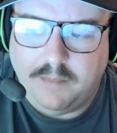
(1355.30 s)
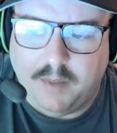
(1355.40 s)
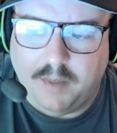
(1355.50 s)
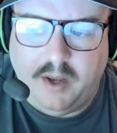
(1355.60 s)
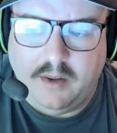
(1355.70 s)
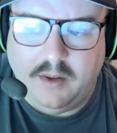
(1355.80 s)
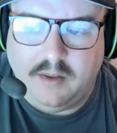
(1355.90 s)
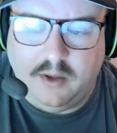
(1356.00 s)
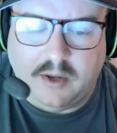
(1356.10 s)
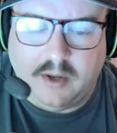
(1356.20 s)
but
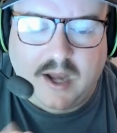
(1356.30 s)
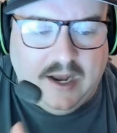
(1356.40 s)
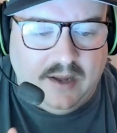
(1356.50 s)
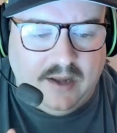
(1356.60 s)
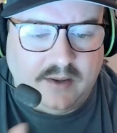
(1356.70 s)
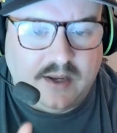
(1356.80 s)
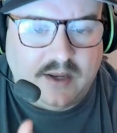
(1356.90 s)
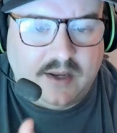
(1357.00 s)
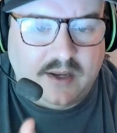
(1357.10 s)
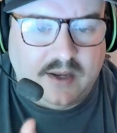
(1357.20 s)
you kind of
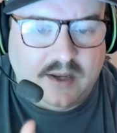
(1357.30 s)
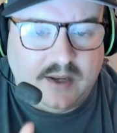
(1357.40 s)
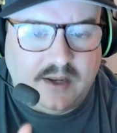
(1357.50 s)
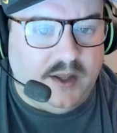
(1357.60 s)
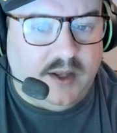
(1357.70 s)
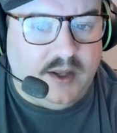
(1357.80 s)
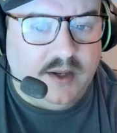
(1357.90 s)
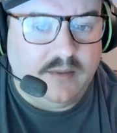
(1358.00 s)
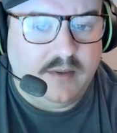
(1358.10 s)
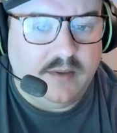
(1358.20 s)
got the feeling
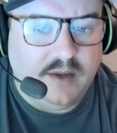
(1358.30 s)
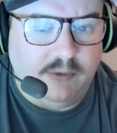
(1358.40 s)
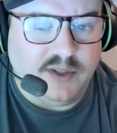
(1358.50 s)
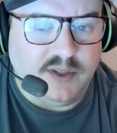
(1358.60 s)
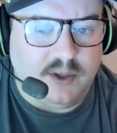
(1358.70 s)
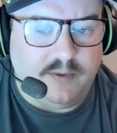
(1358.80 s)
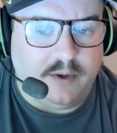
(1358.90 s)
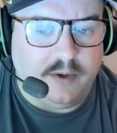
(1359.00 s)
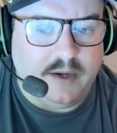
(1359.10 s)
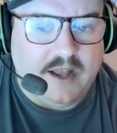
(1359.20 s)
that it was
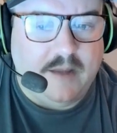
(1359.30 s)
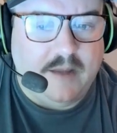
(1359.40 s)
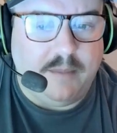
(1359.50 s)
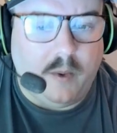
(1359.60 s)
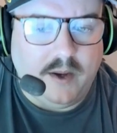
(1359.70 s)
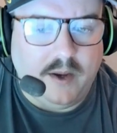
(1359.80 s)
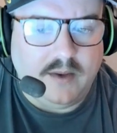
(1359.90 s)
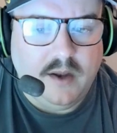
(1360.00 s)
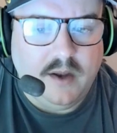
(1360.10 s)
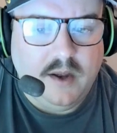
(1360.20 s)
over at that point.
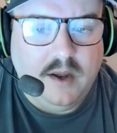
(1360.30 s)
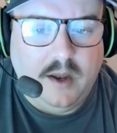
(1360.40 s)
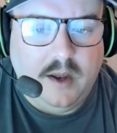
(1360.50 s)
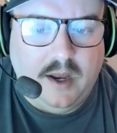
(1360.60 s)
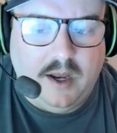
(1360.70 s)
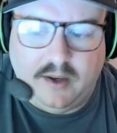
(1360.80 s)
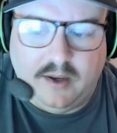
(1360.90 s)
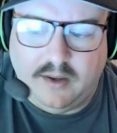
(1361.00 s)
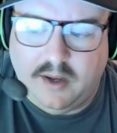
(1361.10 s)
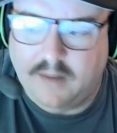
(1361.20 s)

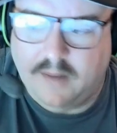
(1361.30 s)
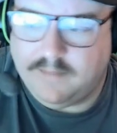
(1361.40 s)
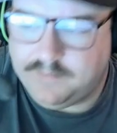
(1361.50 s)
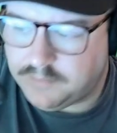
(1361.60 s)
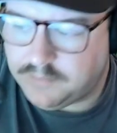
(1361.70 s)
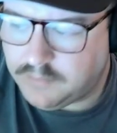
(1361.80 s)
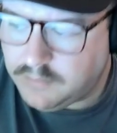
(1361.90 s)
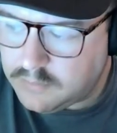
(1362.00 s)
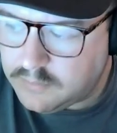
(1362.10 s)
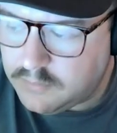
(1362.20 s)
And
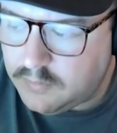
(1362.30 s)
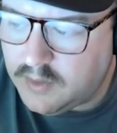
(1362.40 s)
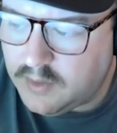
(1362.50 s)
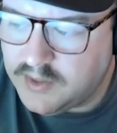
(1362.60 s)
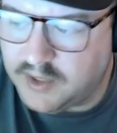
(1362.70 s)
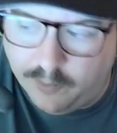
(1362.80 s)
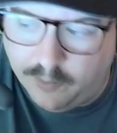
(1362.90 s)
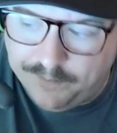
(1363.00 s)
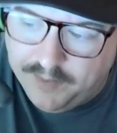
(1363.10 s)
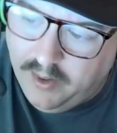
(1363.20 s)

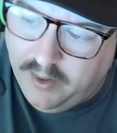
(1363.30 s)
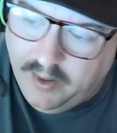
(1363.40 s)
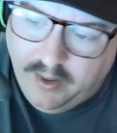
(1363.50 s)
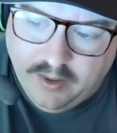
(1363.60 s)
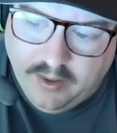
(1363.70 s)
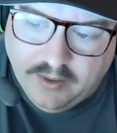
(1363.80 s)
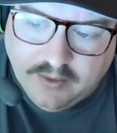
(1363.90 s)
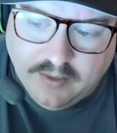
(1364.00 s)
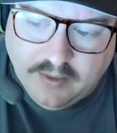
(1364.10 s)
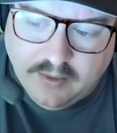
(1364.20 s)
so
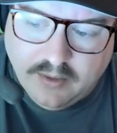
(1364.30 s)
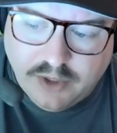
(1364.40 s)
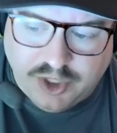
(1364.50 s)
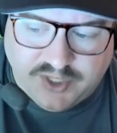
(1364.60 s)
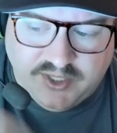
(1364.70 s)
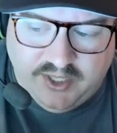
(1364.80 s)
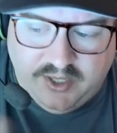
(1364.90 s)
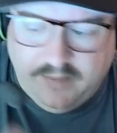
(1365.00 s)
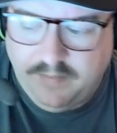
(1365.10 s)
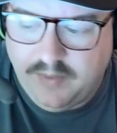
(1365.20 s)
just
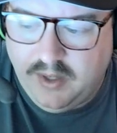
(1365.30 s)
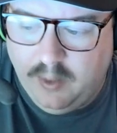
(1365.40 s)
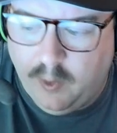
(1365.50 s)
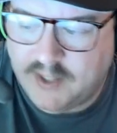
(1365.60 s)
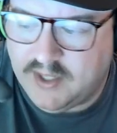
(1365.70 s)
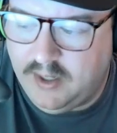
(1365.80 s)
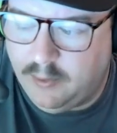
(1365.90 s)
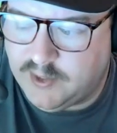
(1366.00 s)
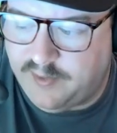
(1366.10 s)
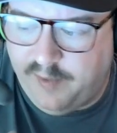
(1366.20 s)
it was
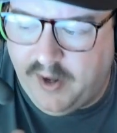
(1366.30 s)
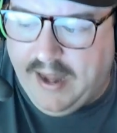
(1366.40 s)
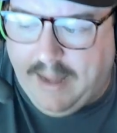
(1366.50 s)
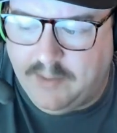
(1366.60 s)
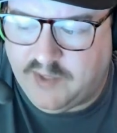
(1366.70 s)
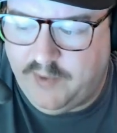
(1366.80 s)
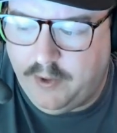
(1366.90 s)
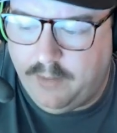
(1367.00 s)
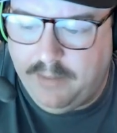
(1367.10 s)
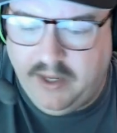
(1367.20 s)
a fun atmosphere
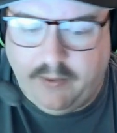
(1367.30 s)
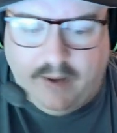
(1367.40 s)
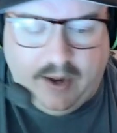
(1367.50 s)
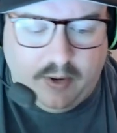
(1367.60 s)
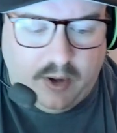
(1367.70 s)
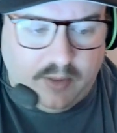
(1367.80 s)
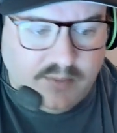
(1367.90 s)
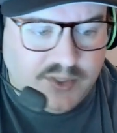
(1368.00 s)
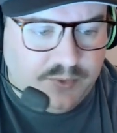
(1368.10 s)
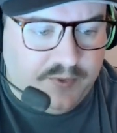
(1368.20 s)
to be around all the Mizzou